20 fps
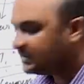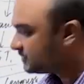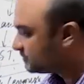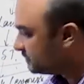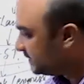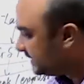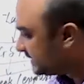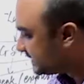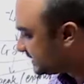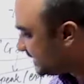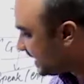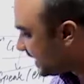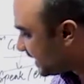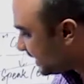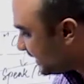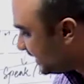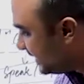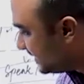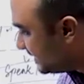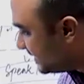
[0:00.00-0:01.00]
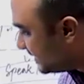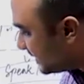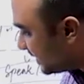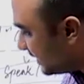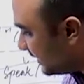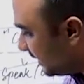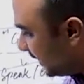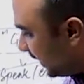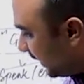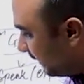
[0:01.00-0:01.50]
It means they are either
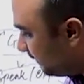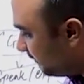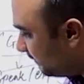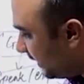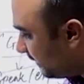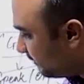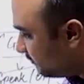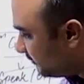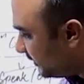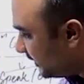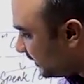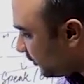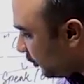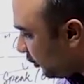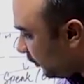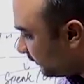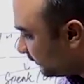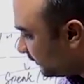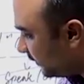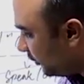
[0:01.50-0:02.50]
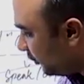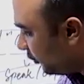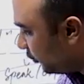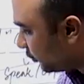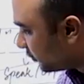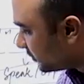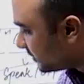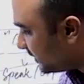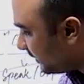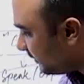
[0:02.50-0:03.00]
a member of the
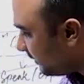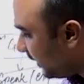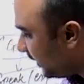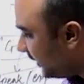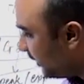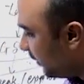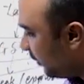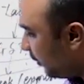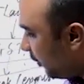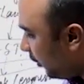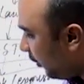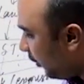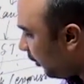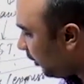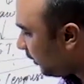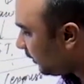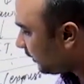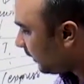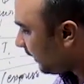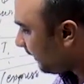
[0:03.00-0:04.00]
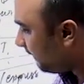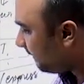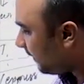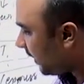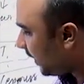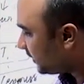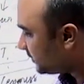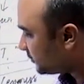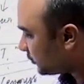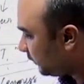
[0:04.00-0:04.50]
Lok Sabha or a
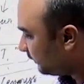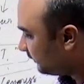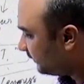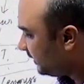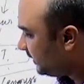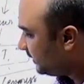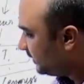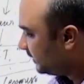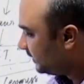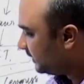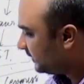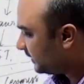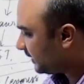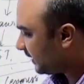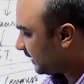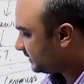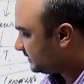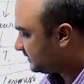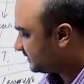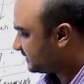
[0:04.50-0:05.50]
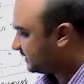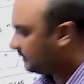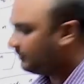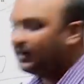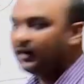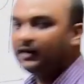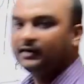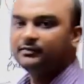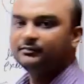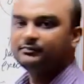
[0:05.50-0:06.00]
part of the Rajya
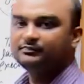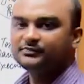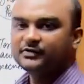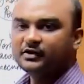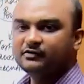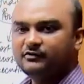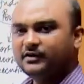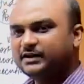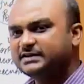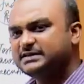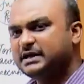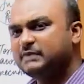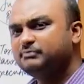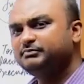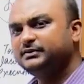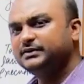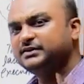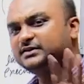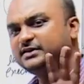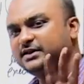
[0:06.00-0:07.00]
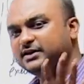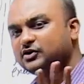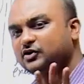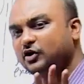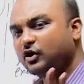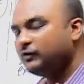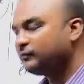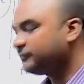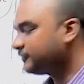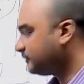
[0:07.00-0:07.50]
Sabha. For example, think
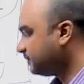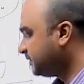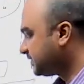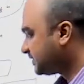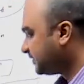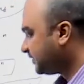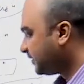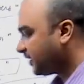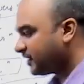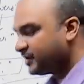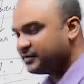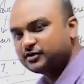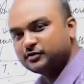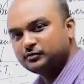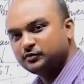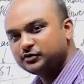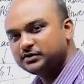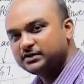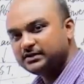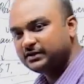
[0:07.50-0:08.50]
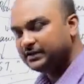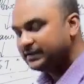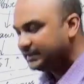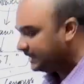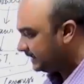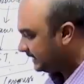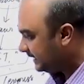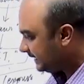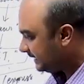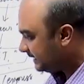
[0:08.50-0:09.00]
of Mr. Narendra Modi,
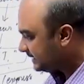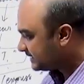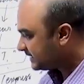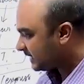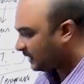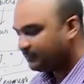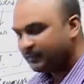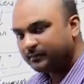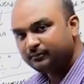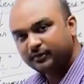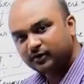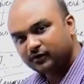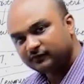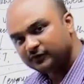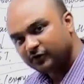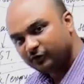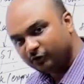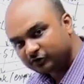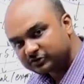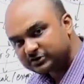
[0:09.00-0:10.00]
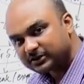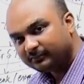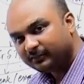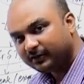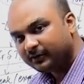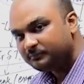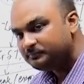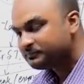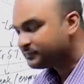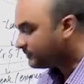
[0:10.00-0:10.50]
he is a member of the Lok
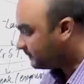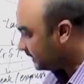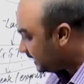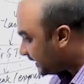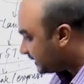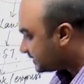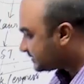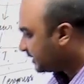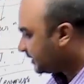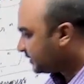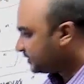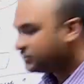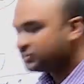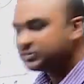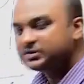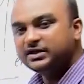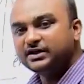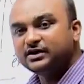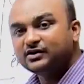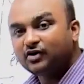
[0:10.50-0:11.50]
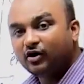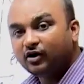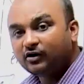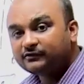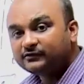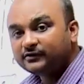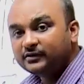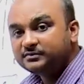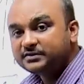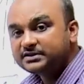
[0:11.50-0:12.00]
Sabha. Whereas you think
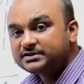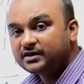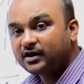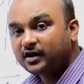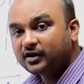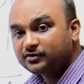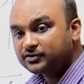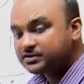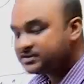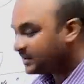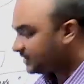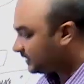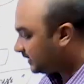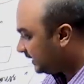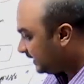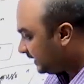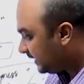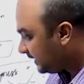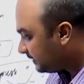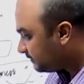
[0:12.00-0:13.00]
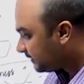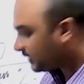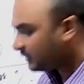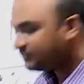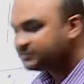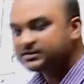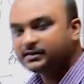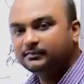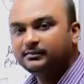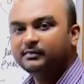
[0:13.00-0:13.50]
of Mr. Arun Jaitley, he
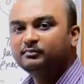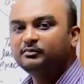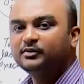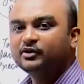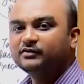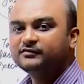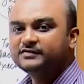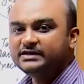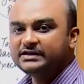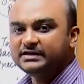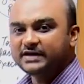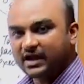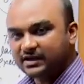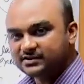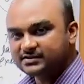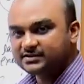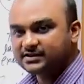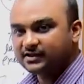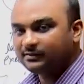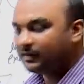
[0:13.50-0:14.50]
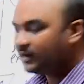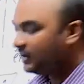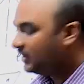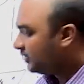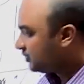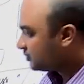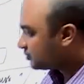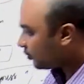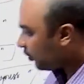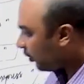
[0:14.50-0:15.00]
becomes a member of the Rajya Sabha.
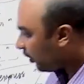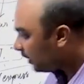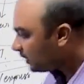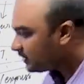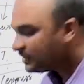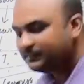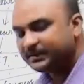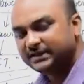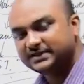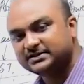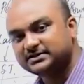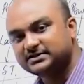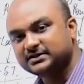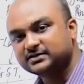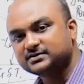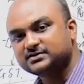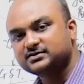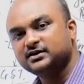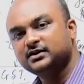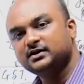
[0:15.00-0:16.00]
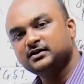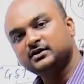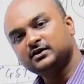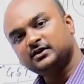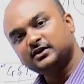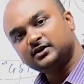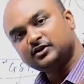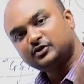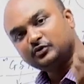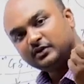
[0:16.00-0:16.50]
So all the ministers,
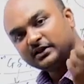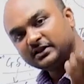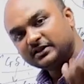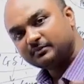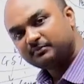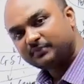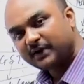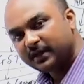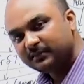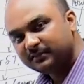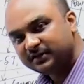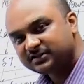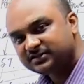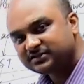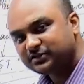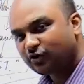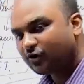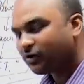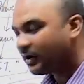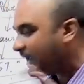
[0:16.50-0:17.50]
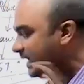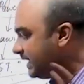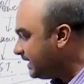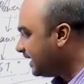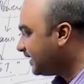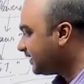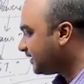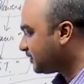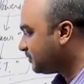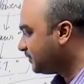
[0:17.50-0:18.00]
including the Prime Minister or
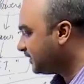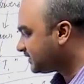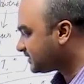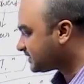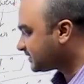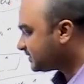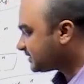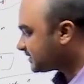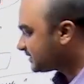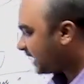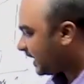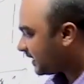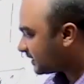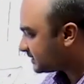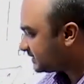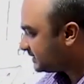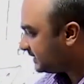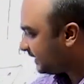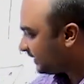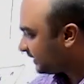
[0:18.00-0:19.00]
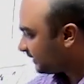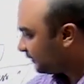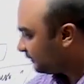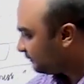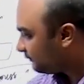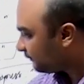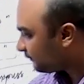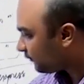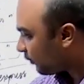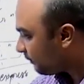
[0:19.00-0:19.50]
any other ministers, are
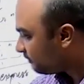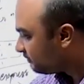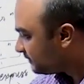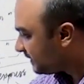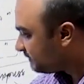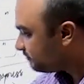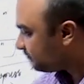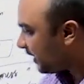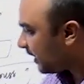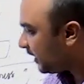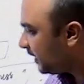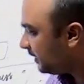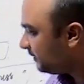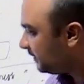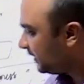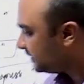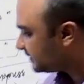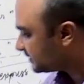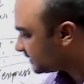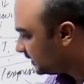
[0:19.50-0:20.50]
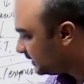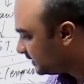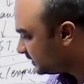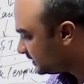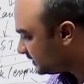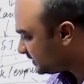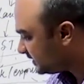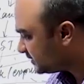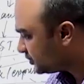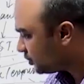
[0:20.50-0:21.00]
taken from the parliament.
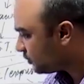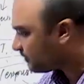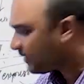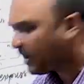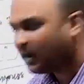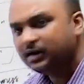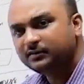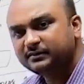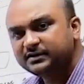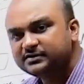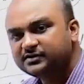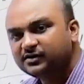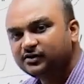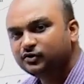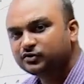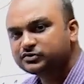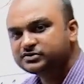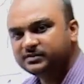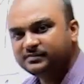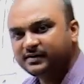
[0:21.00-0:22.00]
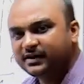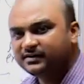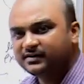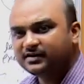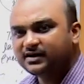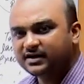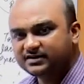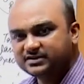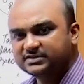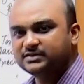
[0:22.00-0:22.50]
This is your parliament, the Lok Sabha and
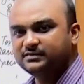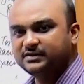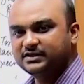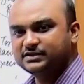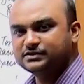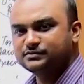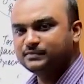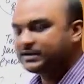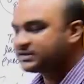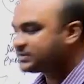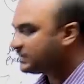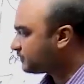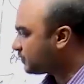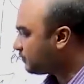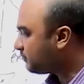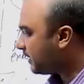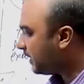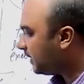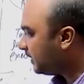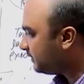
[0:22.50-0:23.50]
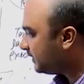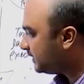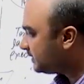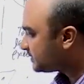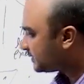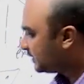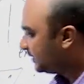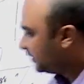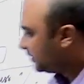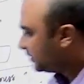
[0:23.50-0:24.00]
the Rajya Sabha, this makes up your
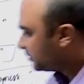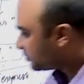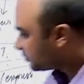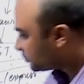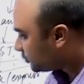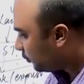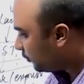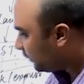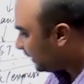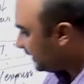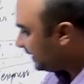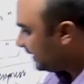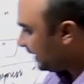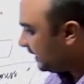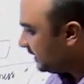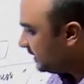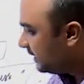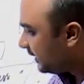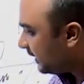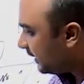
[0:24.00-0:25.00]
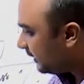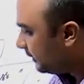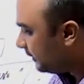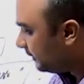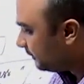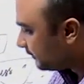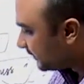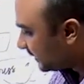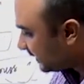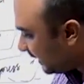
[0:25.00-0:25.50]
parliament. So in India,
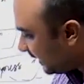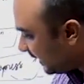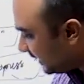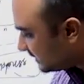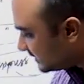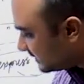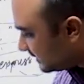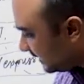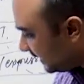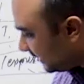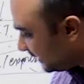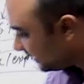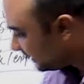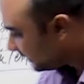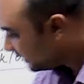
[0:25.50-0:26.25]
can I say